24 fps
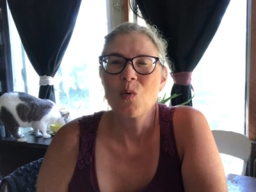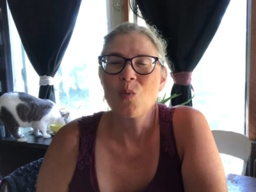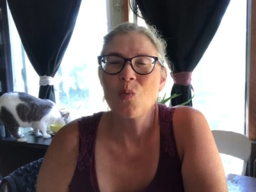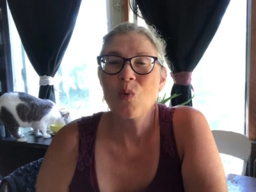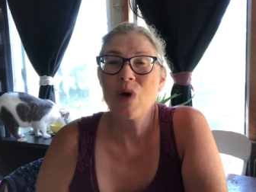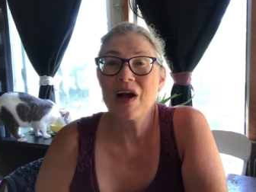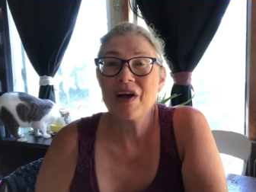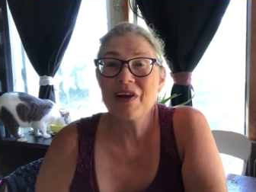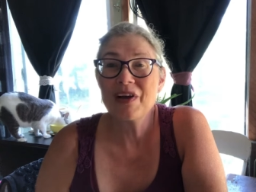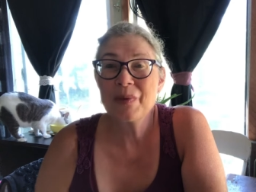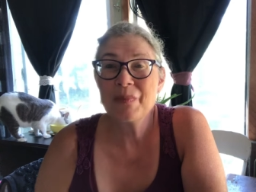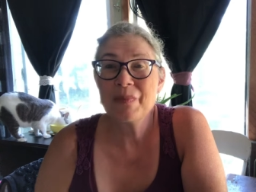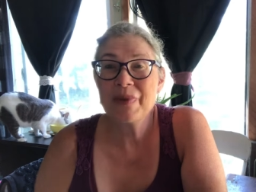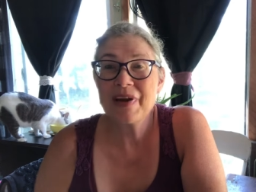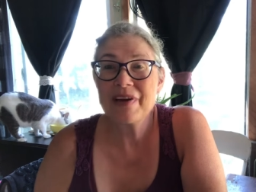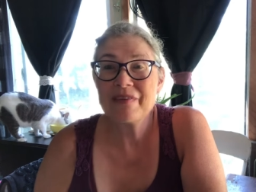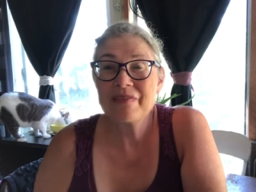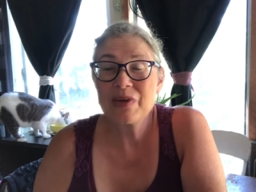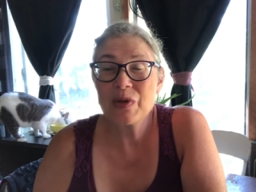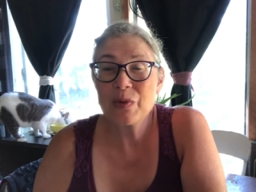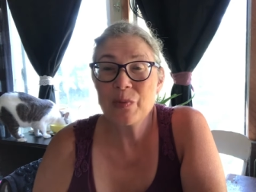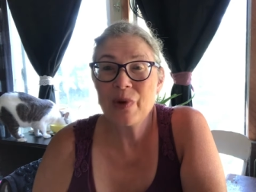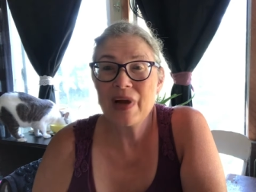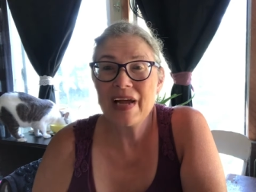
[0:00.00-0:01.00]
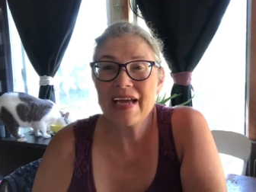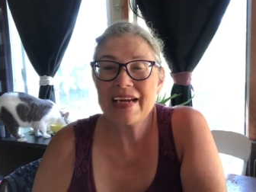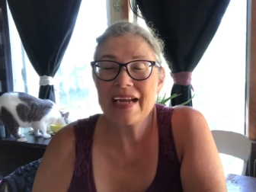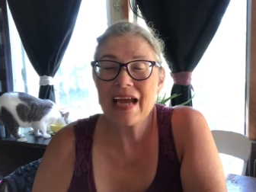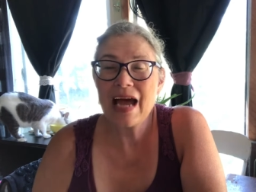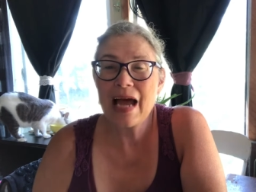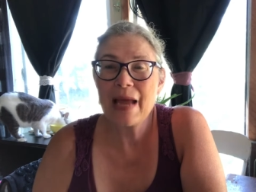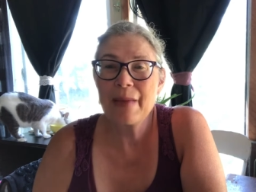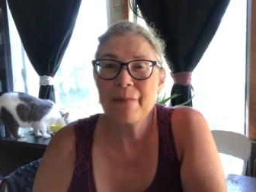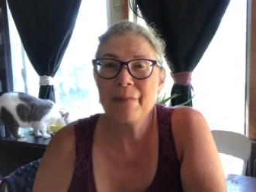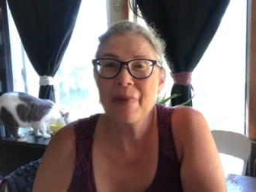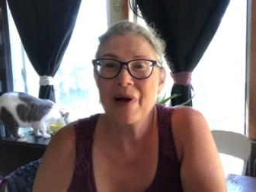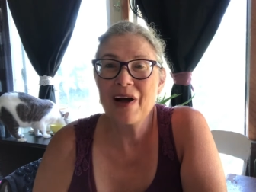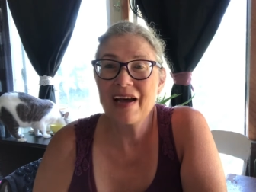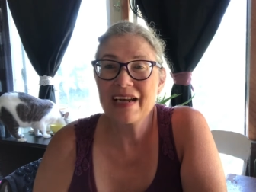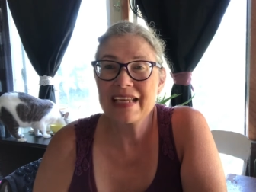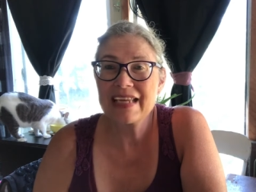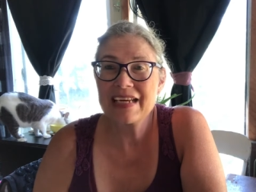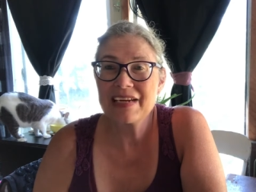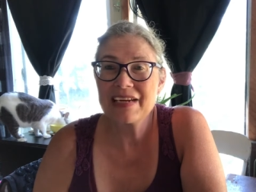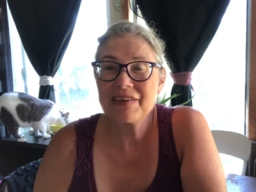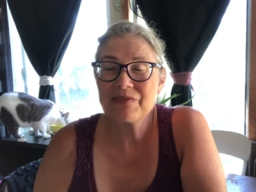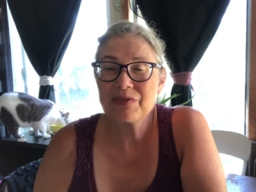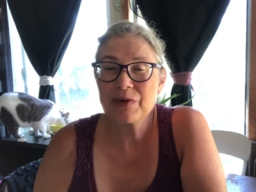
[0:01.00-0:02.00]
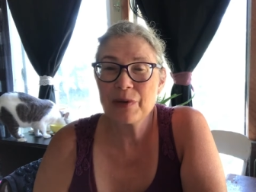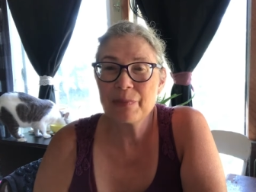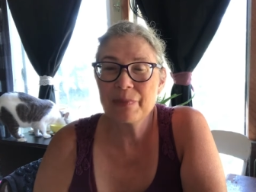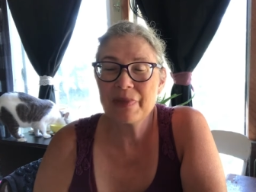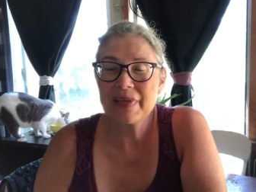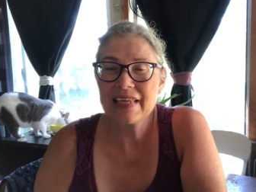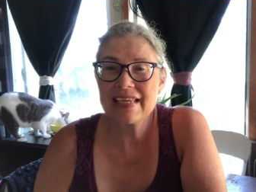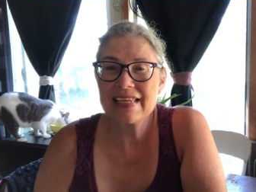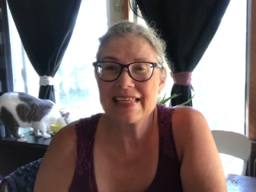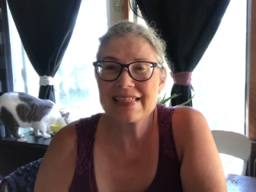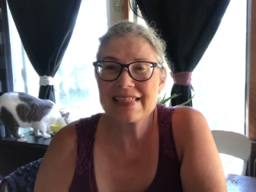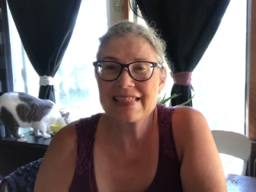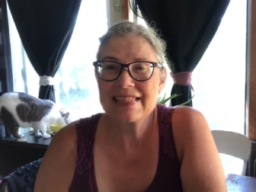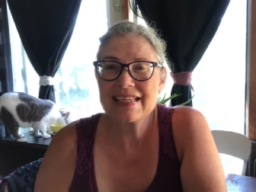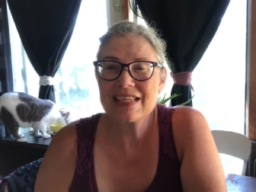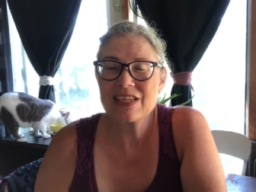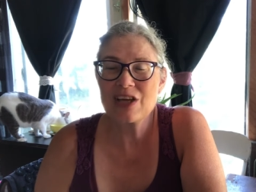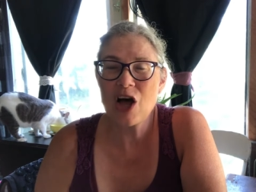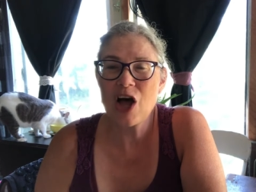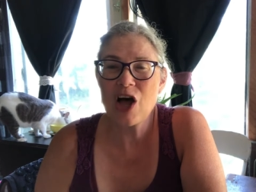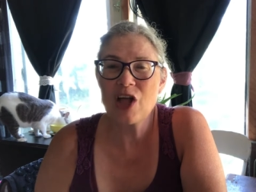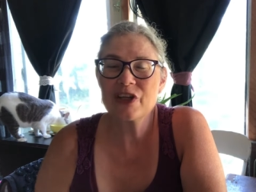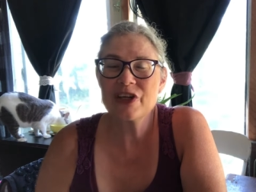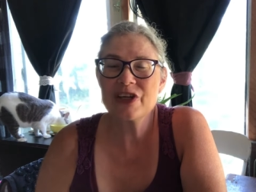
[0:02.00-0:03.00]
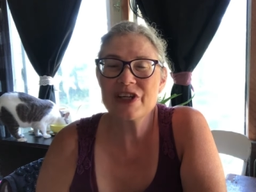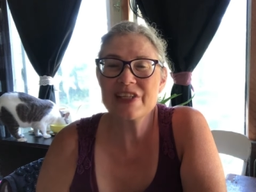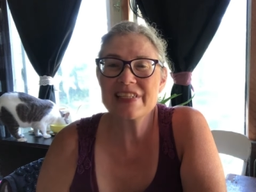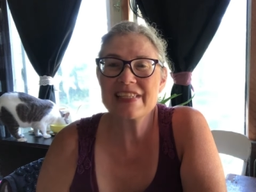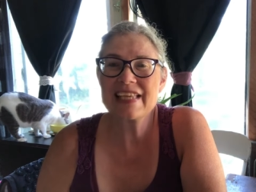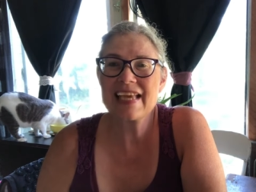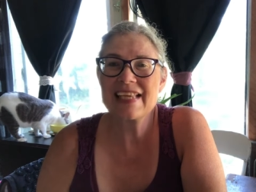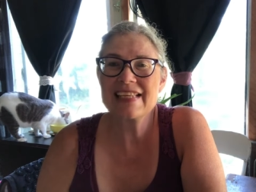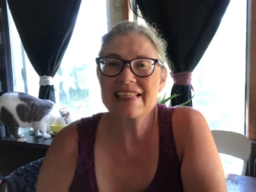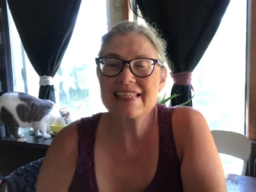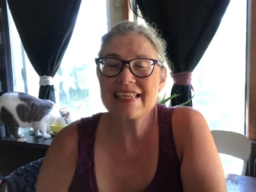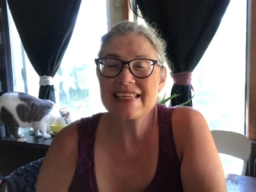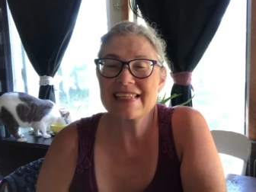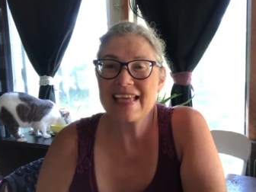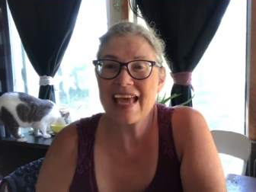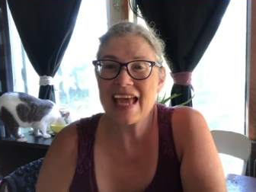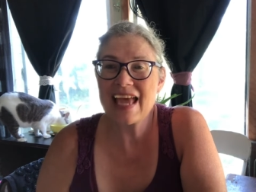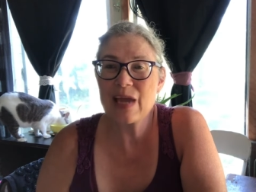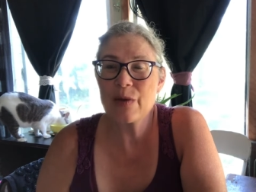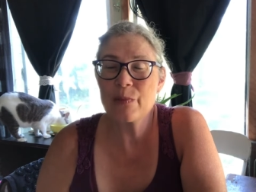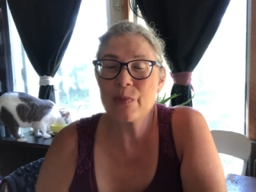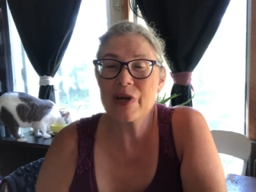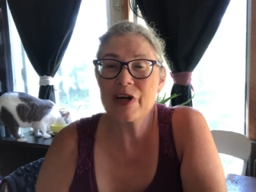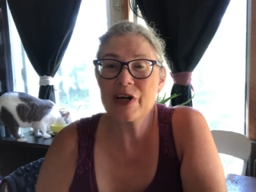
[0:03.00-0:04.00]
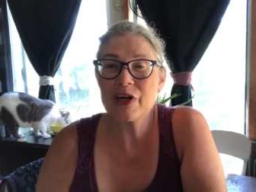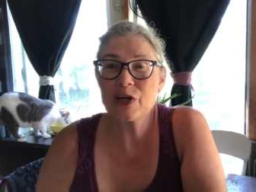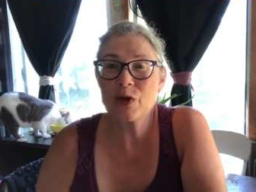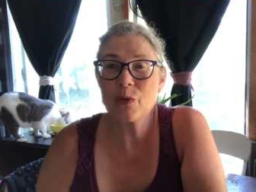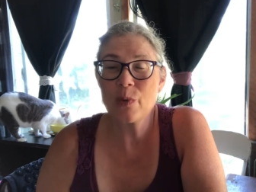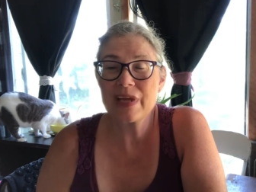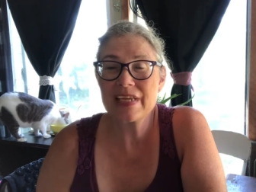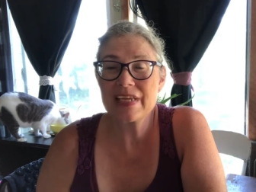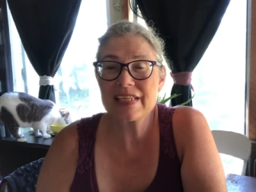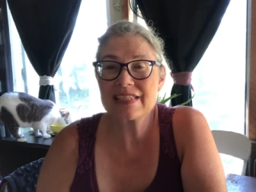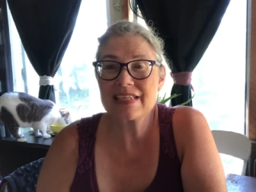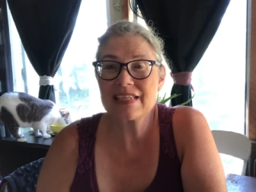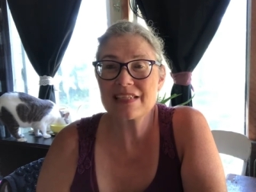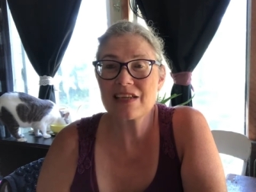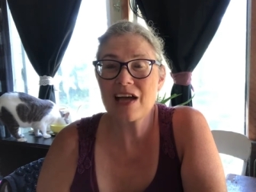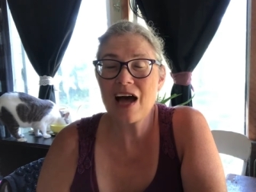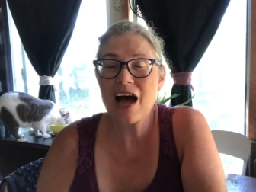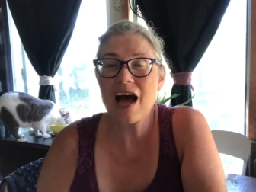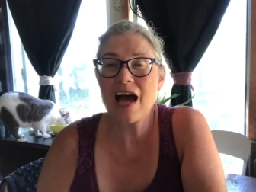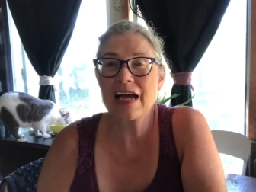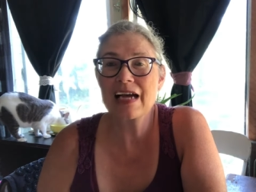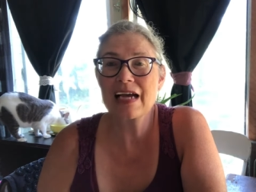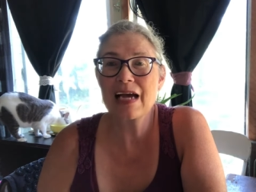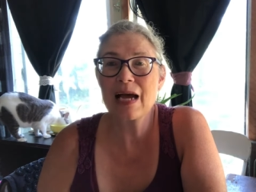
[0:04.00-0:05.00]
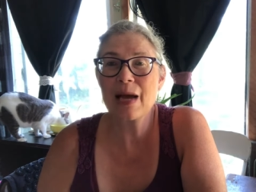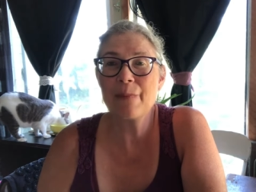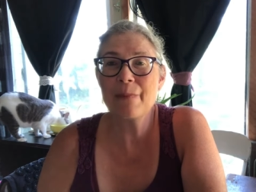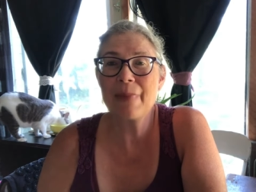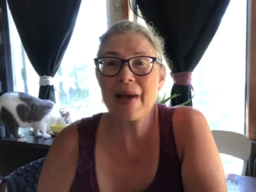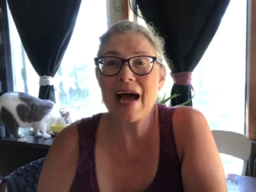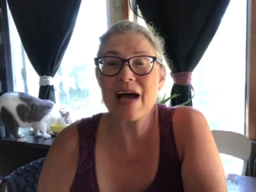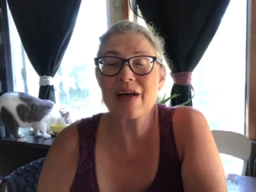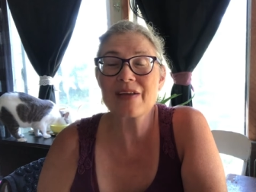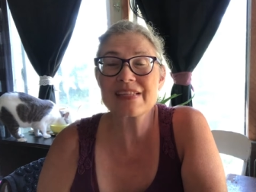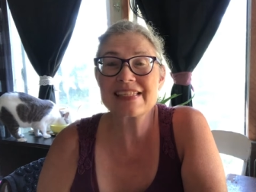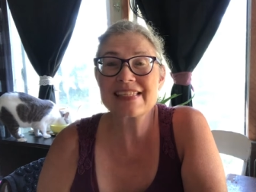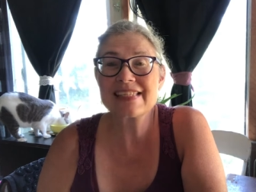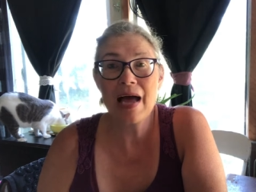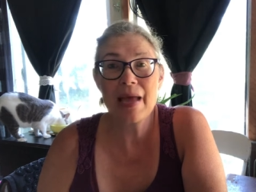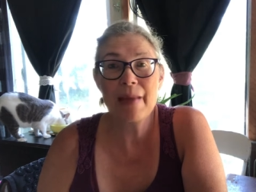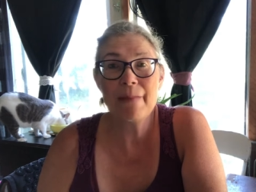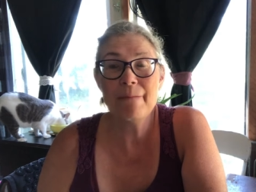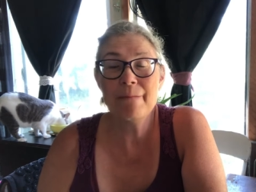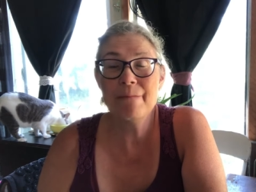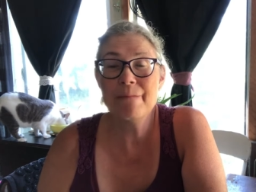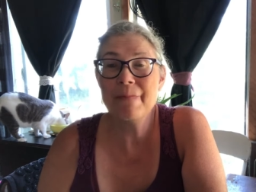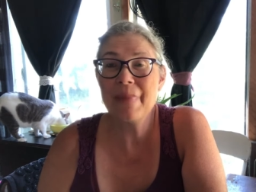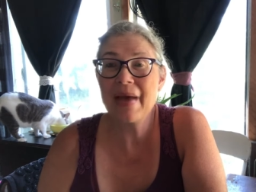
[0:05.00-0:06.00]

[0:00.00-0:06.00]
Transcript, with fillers: Welcome everyone. I'm Bonita from Pennies to Dollars and today we are going to talk about my